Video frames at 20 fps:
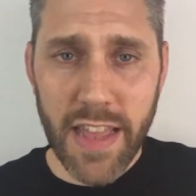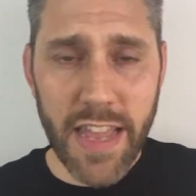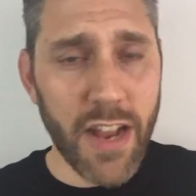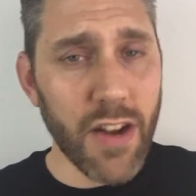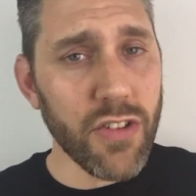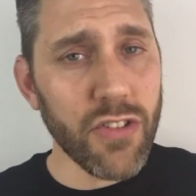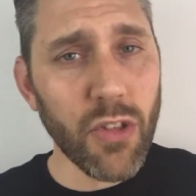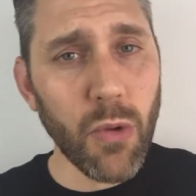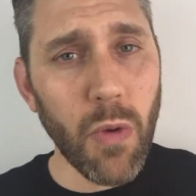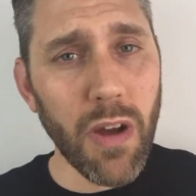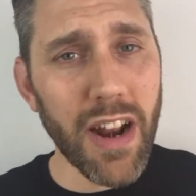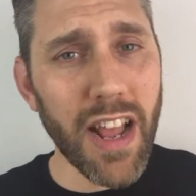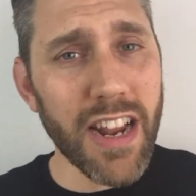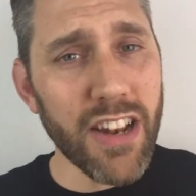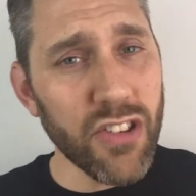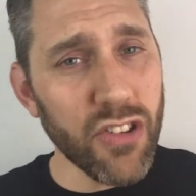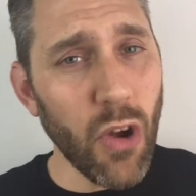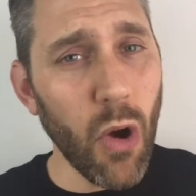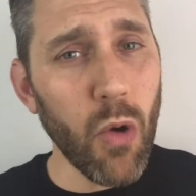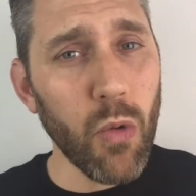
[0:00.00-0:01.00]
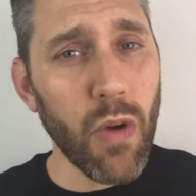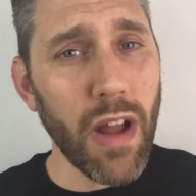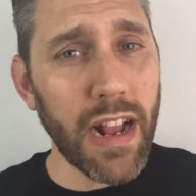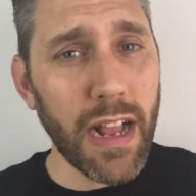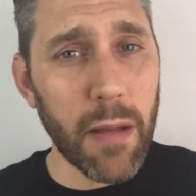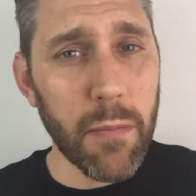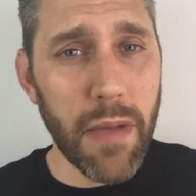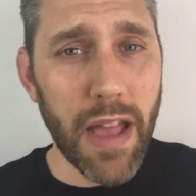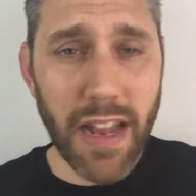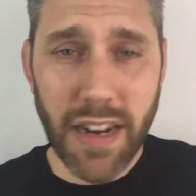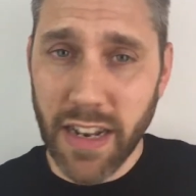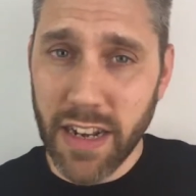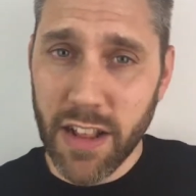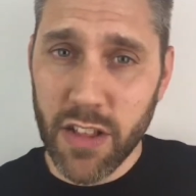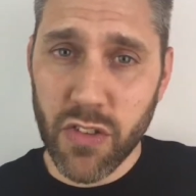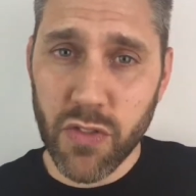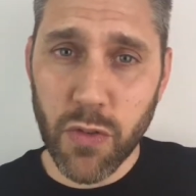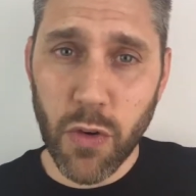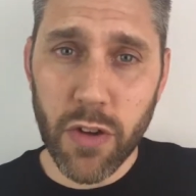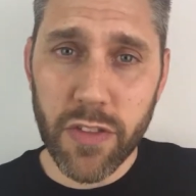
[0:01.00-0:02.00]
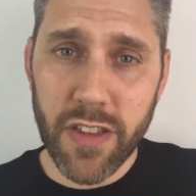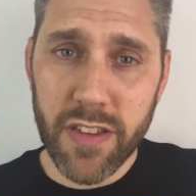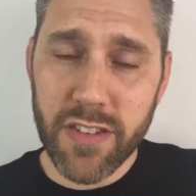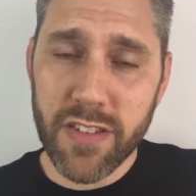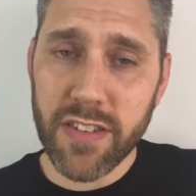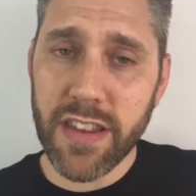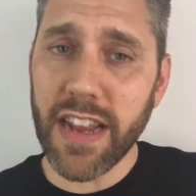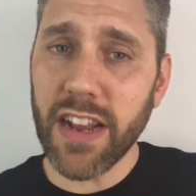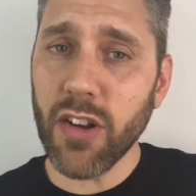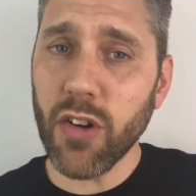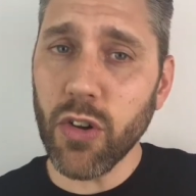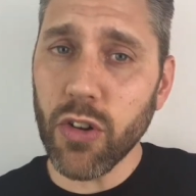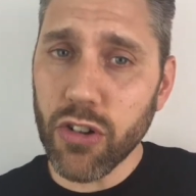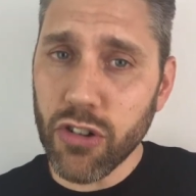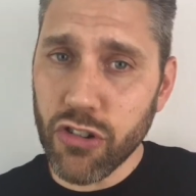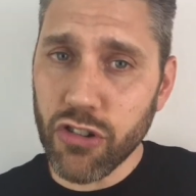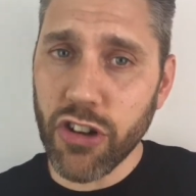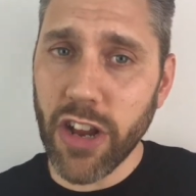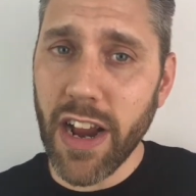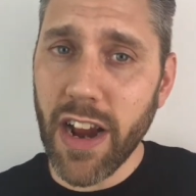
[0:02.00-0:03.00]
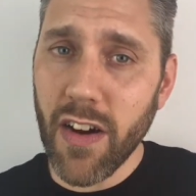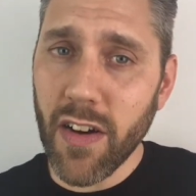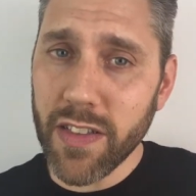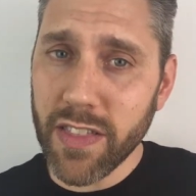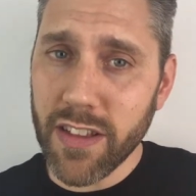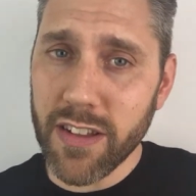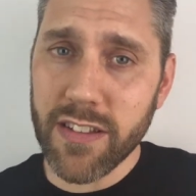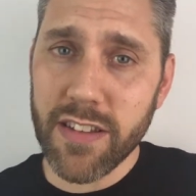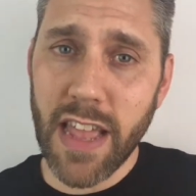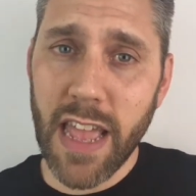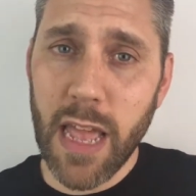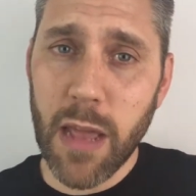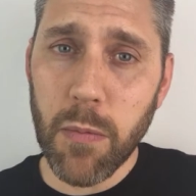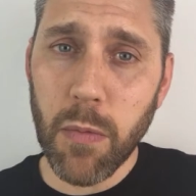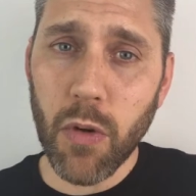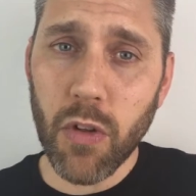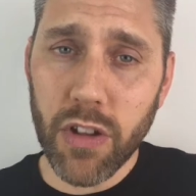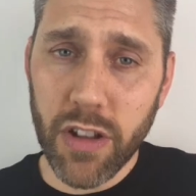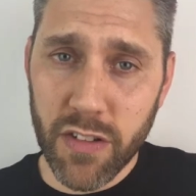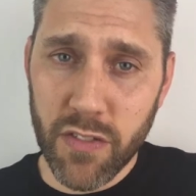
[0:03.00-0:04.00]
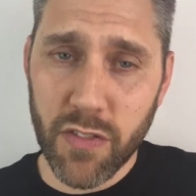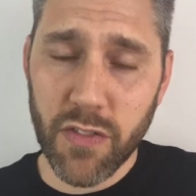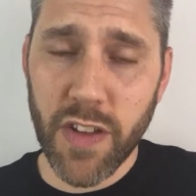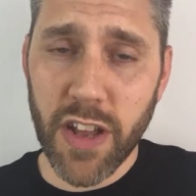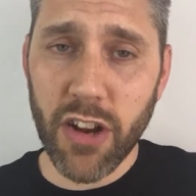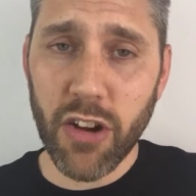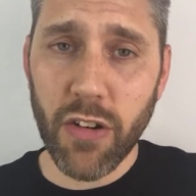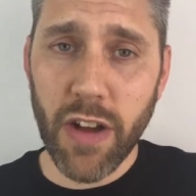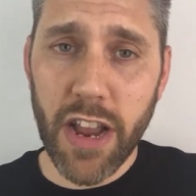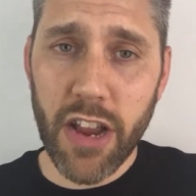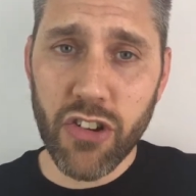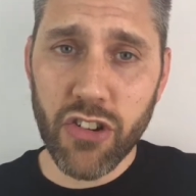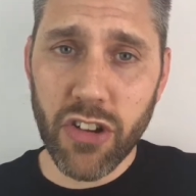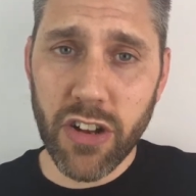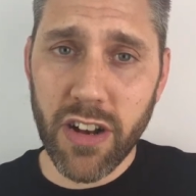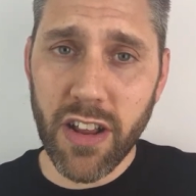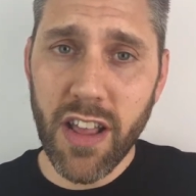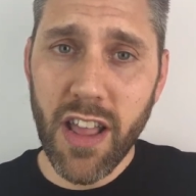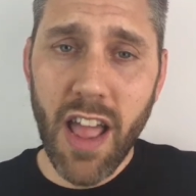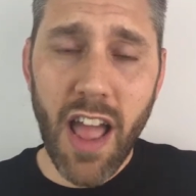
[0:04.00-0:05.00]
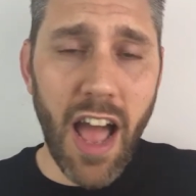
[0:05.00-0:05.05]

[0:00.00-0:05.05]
Here's the one I don't recommend, and it's for the single chair at the table configuration.